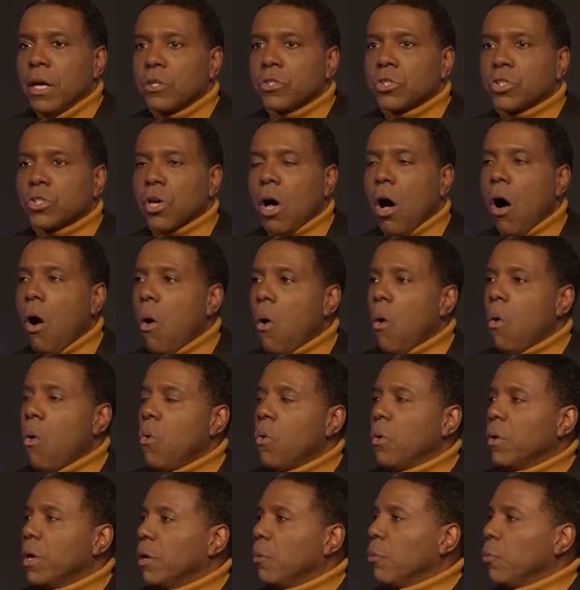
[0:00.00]

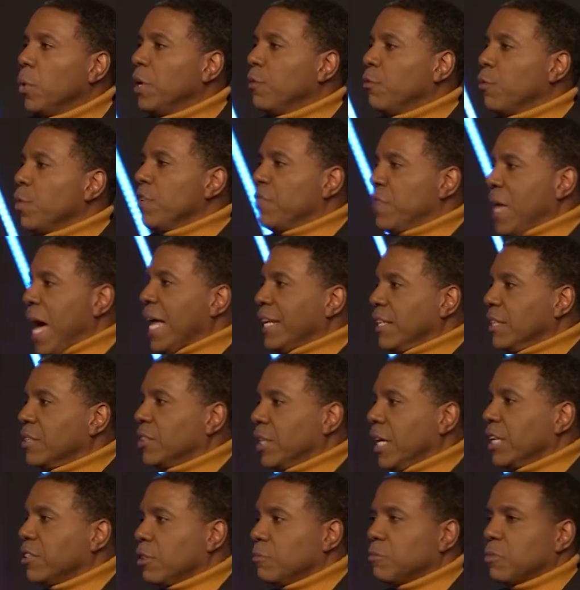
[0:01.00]
So we've got to
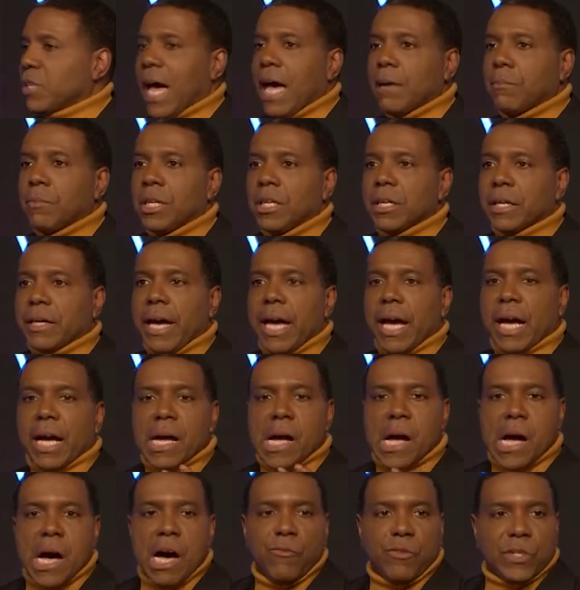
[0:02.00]
take some time to look
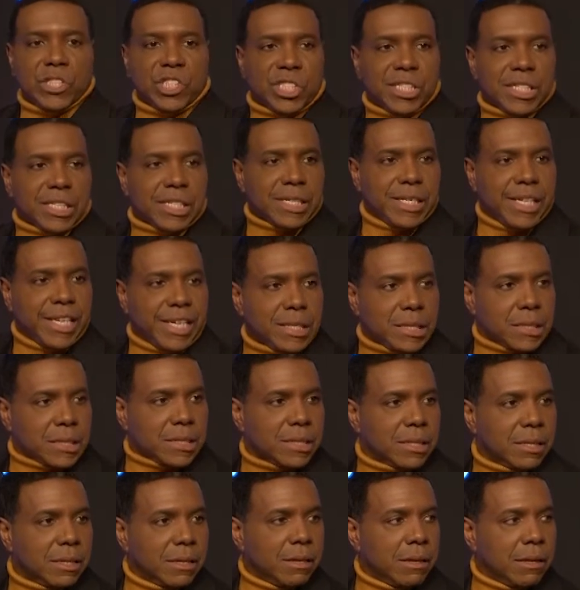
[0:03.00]
at
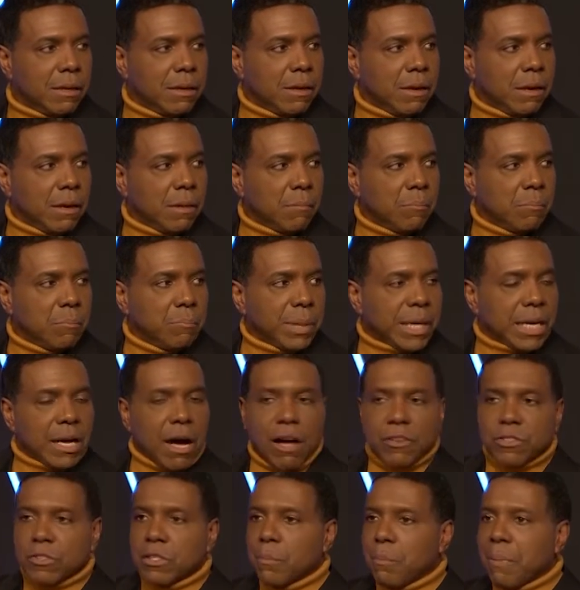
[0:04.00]
covetousness
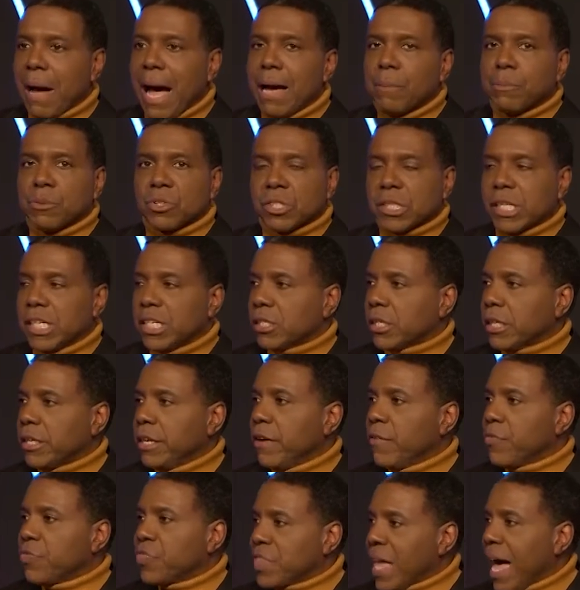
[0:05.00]
because the Bible says
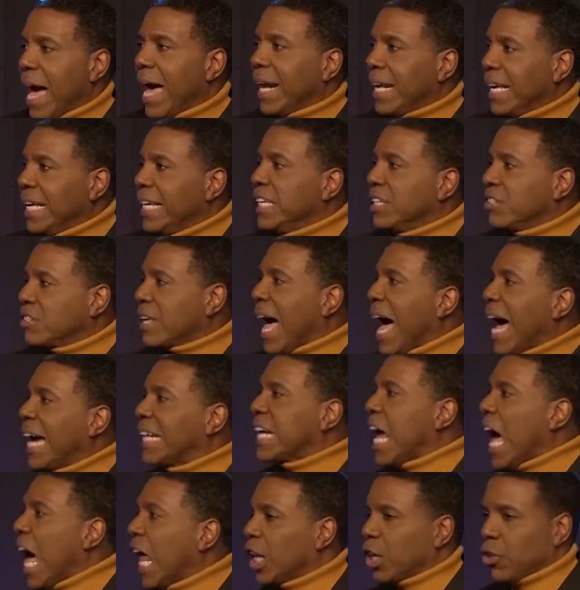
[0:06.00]
here that is
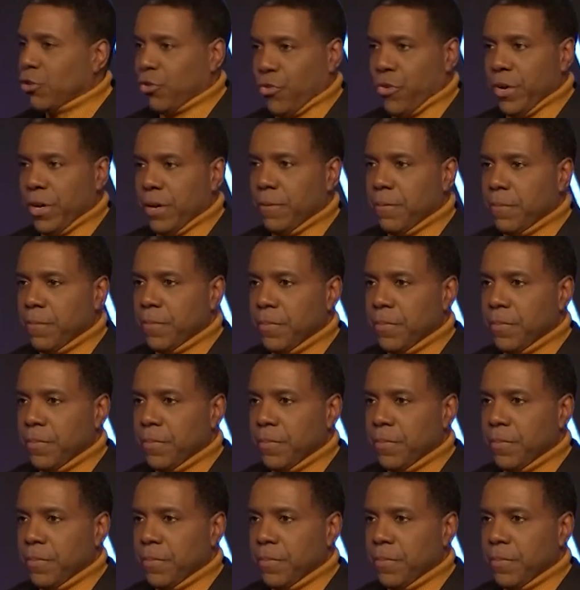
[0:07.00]
idolatry.